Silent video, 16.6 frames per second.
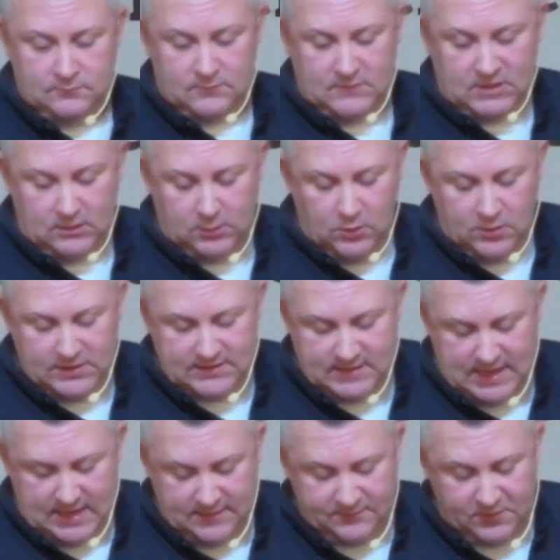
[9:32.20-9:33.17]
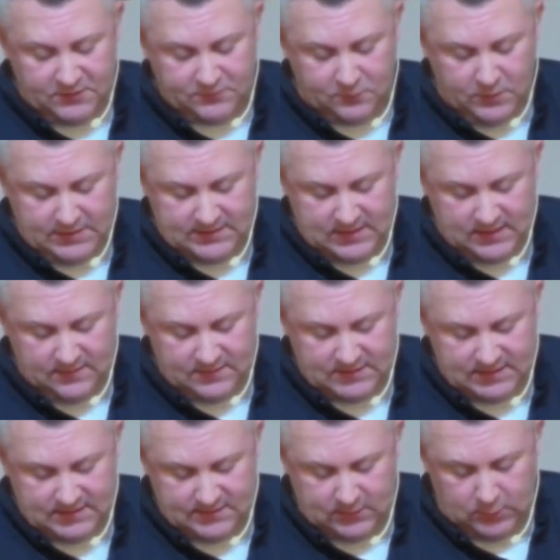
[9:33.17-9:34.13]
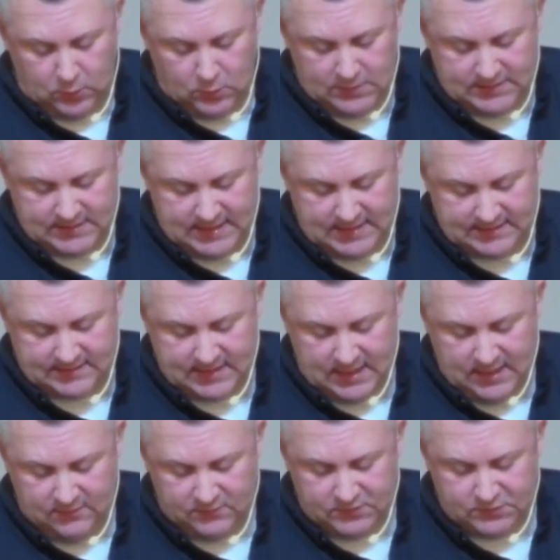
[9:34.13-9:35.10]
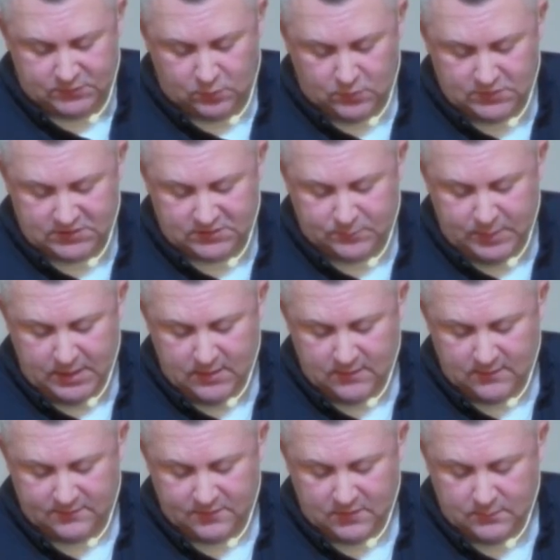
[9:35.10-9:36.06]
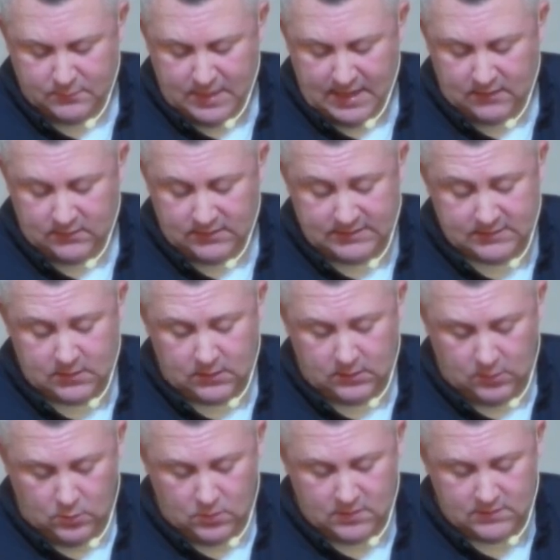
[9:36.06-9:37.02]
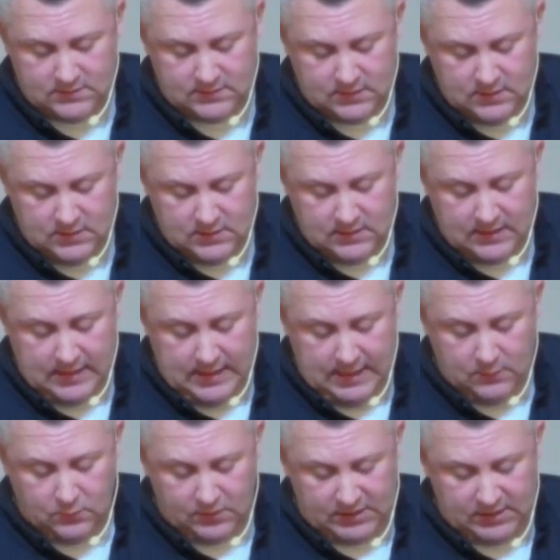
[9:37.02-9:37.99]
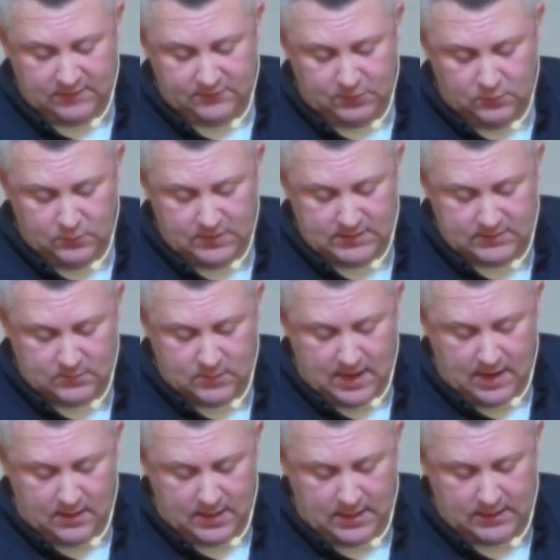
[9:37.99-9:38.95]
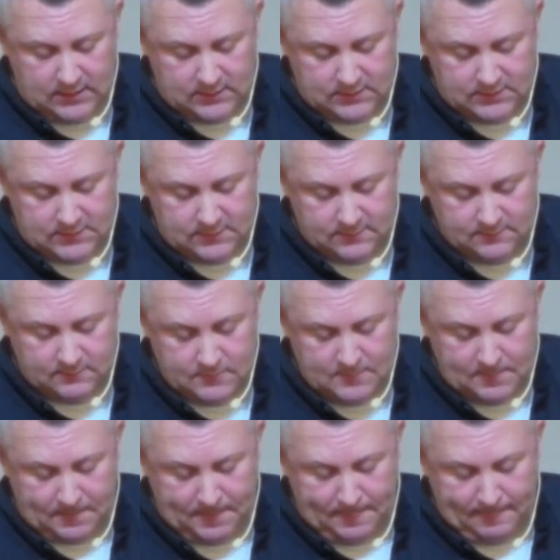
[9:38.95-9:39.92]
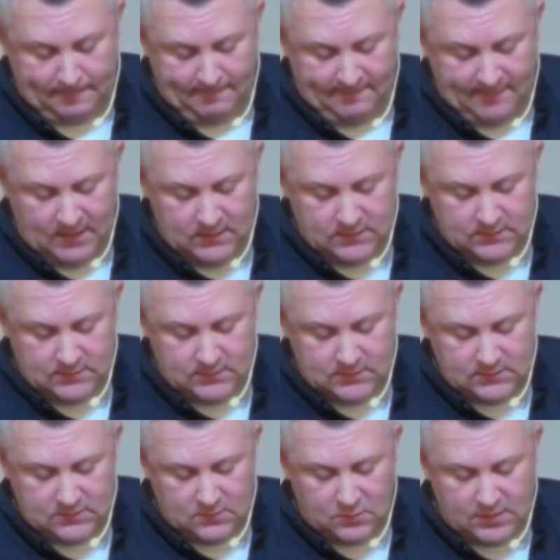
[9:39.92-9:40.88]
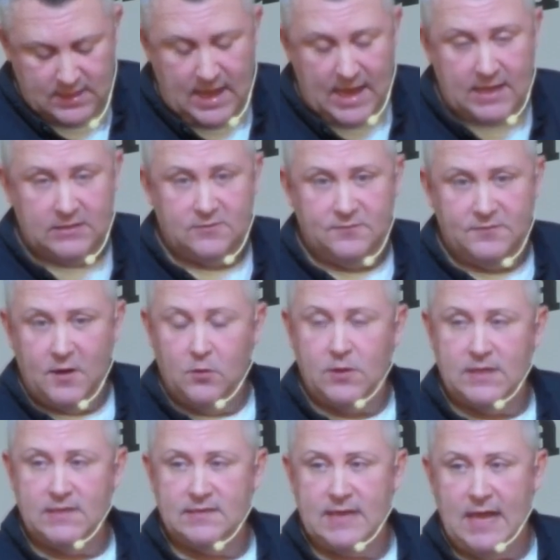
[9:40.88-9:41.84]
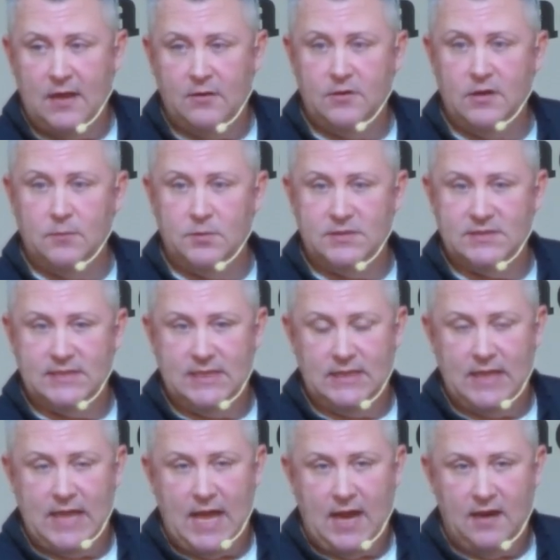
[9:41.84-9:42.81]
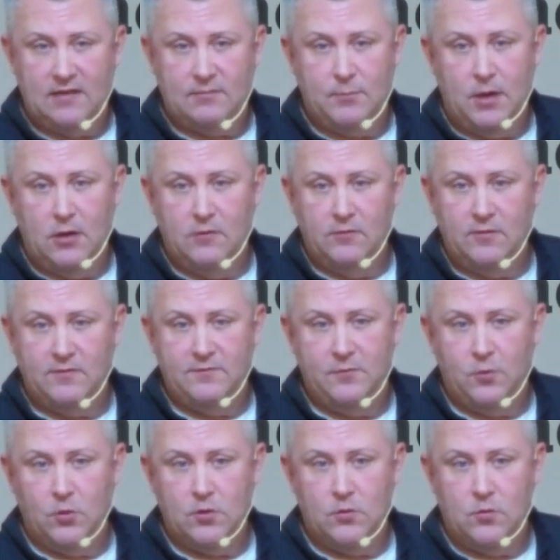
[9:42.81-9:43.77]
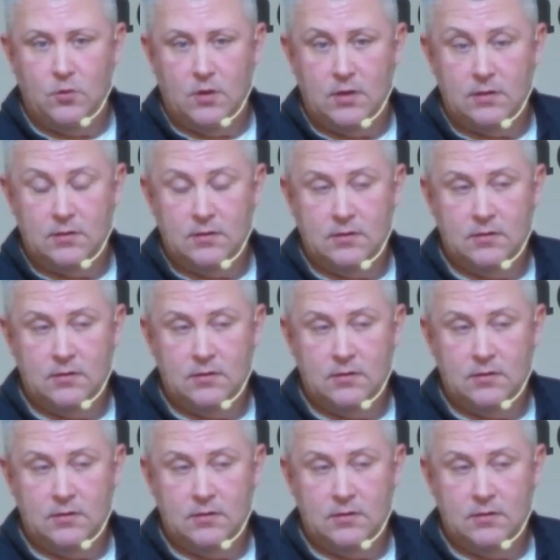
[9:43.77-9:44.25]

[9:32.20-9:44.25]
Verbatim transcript: The Lord does not, verse 47 says, The Lord does not save with sword and spear, for the battle is the Lord's, and he will give you into our hands. So God's focus outnumbers Goliath by over four to one.